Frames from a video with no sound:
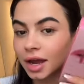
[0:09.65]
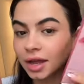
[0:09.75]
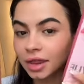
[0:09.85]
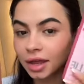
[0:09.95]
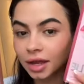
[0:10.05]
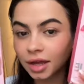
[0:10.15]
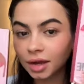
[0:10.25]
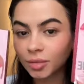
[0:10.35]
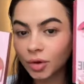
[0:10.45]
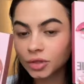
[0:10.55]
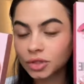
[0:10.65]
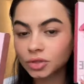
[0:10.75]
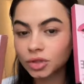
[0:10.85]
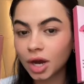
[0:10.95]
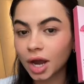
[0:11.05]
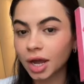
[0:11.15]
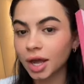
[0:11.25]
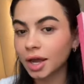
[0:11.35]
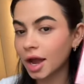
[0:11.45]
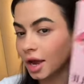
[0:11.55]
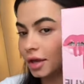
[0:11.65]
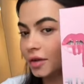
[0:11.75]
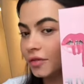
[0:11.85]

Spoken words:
I think I'm going to try Kylie